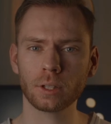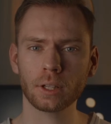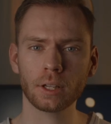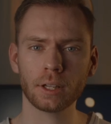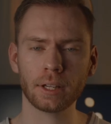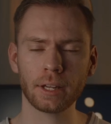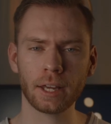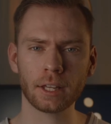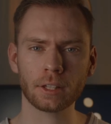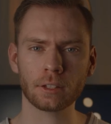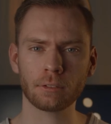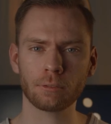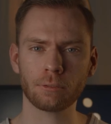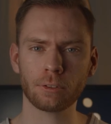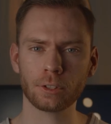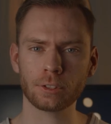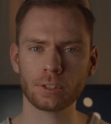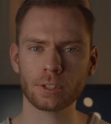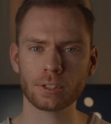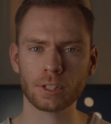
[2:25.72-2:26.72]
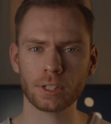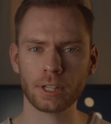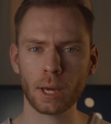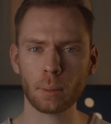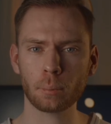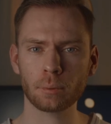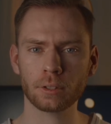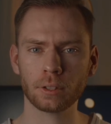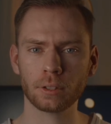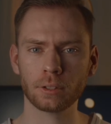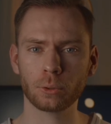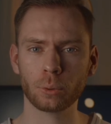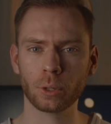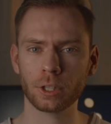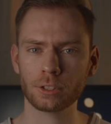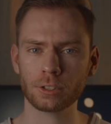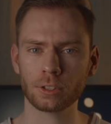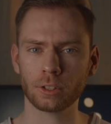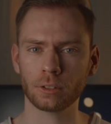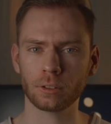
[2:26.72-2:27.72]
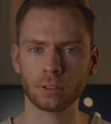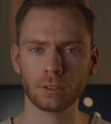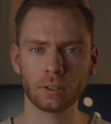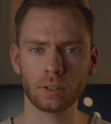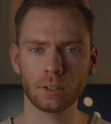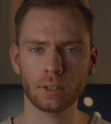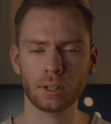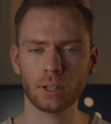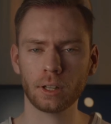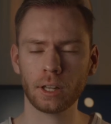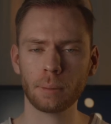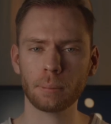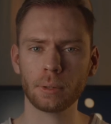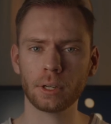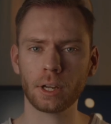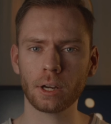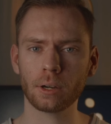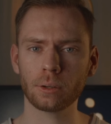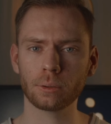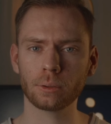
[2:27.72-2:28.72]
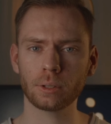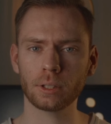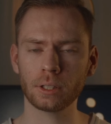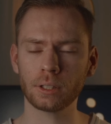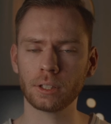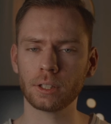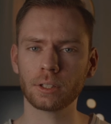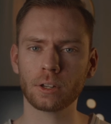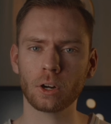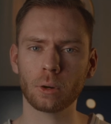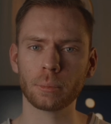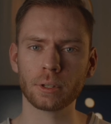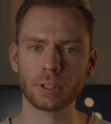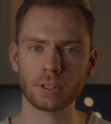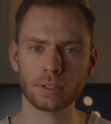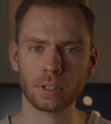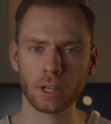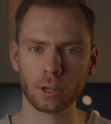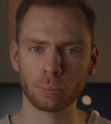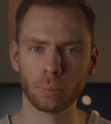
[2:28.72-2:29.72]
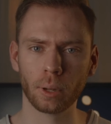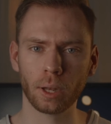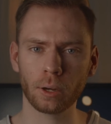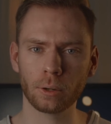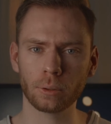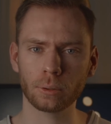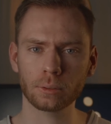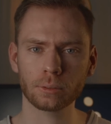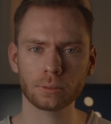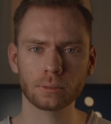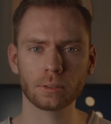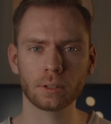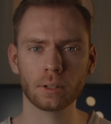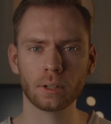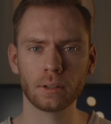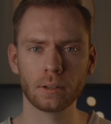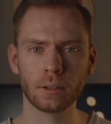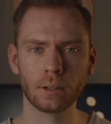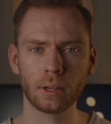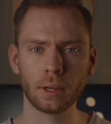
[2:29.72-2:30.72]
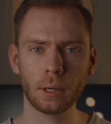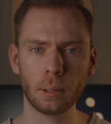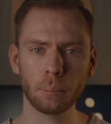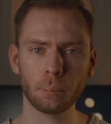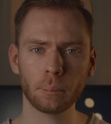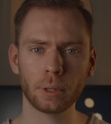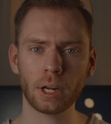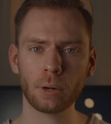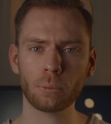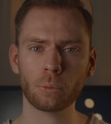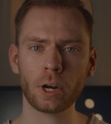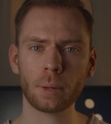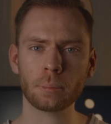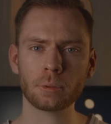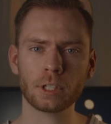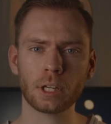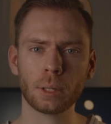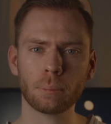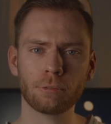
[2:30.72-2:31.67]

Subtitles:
native versus adapted question, let me know in the comments down below. But that wraps it up